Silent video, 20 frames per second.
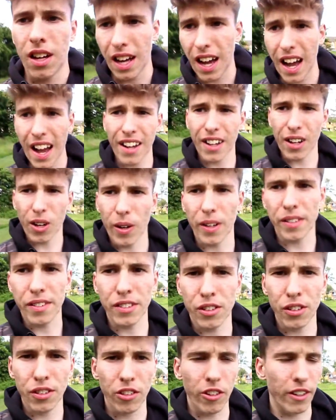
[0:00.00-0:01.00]
And guys, it
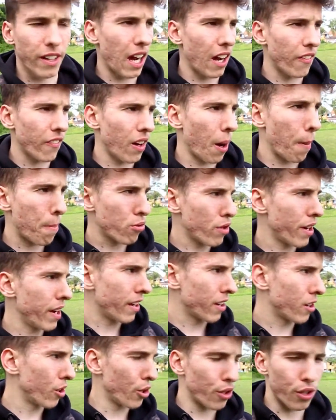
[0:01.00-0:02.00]
does like have a pretty
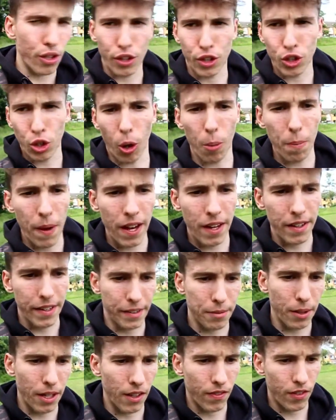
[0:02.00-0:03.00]
good top end as
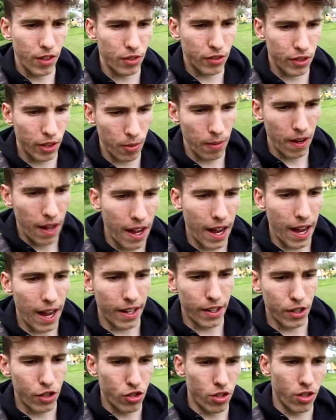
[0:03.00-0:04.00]
well, if you do
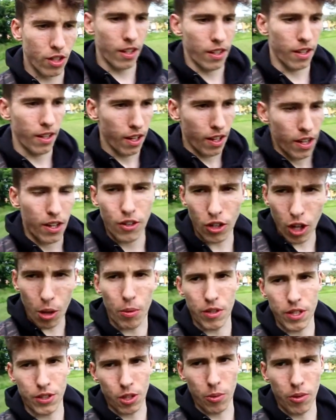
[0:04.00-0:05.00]
actually know what
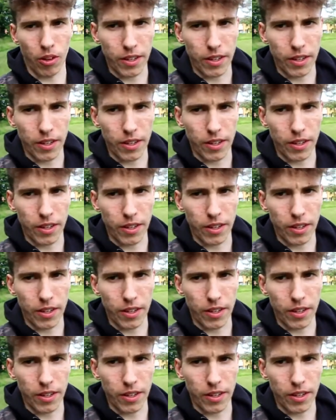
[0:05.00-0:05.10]
you're doing.